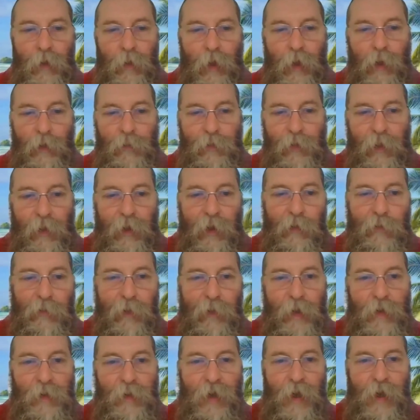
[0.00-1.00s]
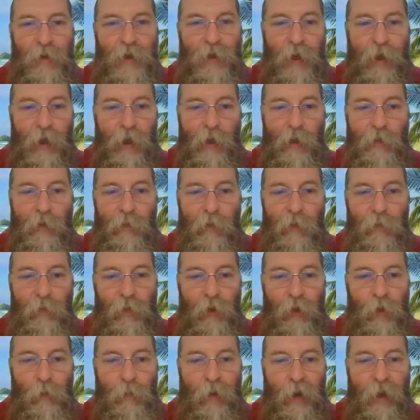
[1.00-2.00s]
after that fantastic
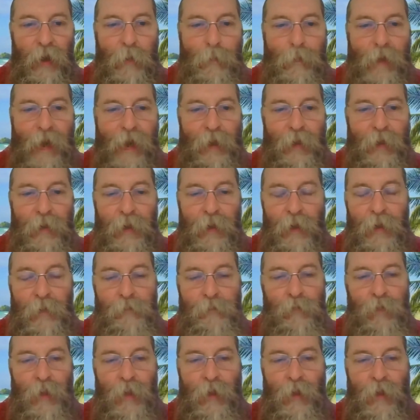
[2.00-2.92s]
overview by Amanda,